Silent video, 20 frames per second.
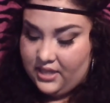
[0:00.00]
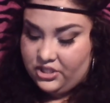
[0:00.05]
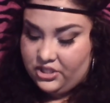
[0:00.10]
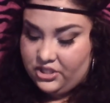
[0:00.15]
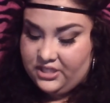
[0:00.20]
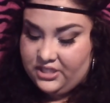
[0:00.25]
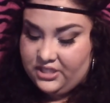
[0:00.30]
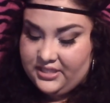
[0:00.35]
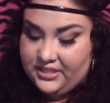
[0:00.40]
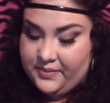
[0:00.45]

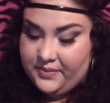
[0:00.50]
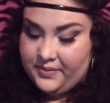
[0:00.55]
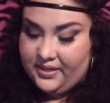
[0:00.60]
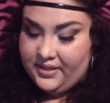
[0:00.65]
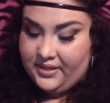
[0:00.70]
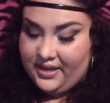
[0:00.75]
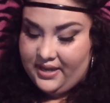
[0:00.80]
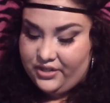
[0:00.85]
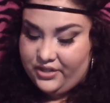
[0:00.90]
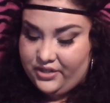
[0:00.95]
She sent
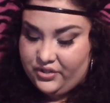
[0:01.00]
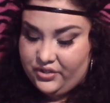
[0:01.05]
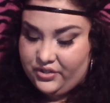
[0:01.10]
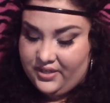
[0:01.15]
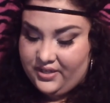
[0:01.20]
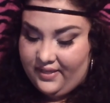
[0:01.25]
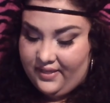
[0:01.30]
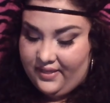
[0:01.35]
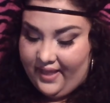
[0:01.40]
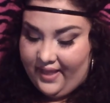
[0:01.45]
me a Natural
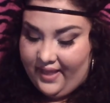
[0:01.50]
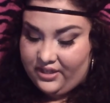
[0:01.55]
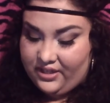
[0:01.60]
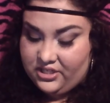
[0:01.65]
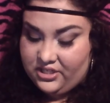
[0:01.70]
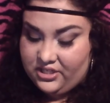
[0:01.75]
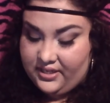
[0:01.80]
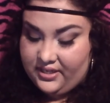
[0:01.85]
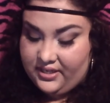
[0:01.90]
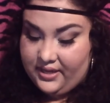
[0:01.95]

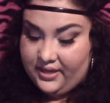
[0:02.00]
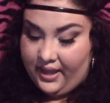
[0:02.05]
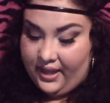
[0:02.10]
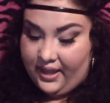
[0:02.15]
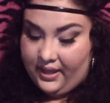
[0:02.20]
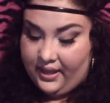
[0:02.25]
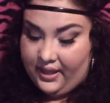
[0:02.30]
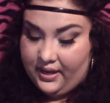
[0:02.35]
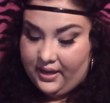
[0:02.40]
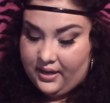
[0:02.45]
Collection
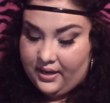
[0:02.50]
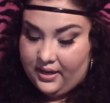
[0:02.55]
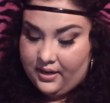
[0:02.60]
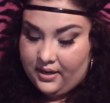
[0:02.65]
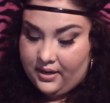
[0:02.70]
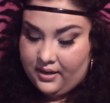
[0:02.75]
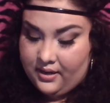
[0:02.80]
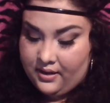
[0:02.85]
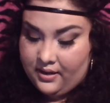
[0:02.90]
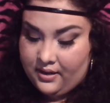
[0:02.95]
and
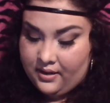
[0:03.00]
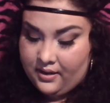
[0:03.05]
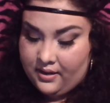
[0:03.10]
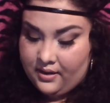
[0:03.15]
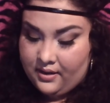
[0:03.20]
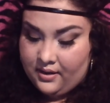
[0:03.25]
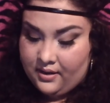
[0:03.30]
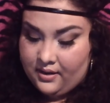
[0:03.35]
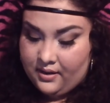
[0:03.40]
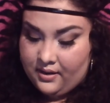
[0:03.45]

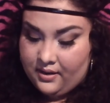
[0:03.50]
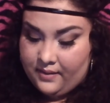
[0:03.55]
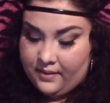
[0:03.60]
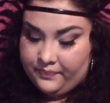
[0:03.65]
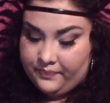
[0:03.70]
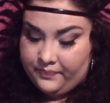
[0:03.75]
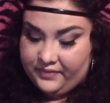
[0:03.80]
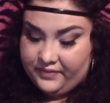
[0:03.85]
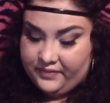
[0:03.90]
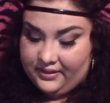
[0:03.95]

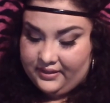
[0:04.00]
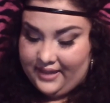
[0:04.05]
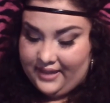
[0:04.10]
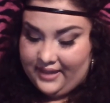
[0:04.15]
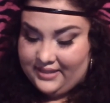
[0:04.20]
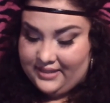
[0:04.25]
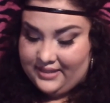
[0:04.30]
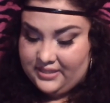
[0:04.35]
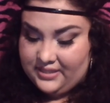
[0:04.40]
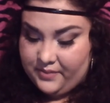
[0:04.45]

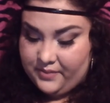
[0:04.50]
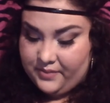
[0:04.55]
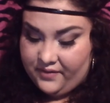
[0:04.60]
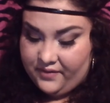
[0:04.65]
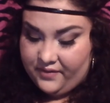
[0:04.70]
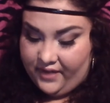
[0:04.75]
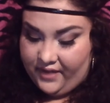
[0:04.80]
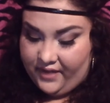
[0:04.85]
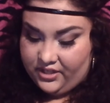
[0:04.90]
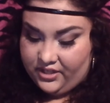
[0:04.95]
Lasting
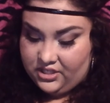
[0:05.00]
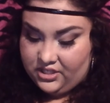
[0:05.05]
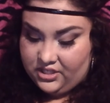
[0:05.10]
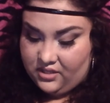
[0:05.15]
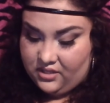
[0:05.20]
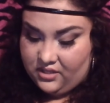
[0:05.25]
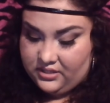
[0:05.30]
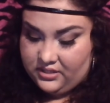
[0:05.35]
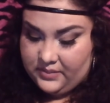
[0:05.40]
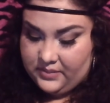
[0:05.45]
Perfection
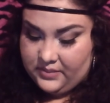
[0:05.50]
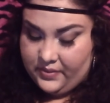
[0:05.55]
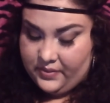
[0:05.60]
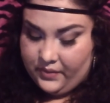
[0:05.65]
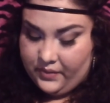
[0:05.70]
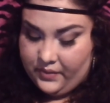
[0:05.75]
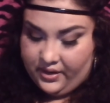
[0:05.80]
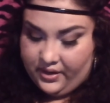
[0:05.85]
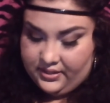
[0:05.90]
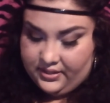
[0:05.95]

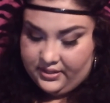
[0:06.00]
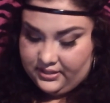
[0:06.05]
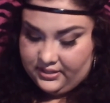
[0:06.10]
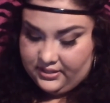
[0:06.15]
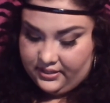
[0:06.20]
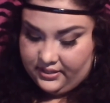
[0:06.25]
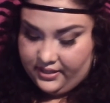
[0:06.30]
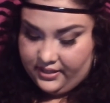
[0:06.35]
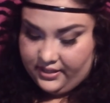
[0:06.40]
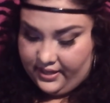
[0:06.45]
Ultimate Wear
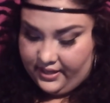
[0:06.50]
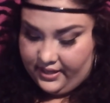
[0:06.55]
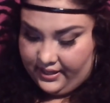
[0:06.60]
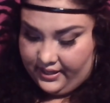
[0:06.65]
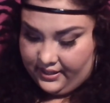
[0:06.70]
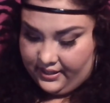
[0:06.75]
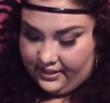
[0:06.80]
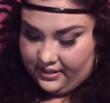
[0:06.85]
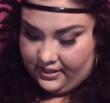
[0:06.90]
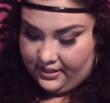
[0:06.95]
Concealer
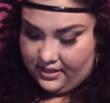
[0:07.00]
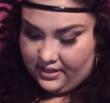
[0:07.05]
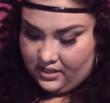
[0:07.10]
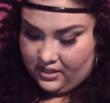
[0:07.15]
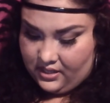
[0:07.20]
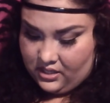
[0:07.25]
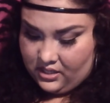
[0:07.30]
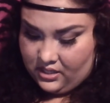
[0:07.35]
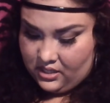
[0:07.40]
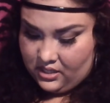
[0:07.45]
in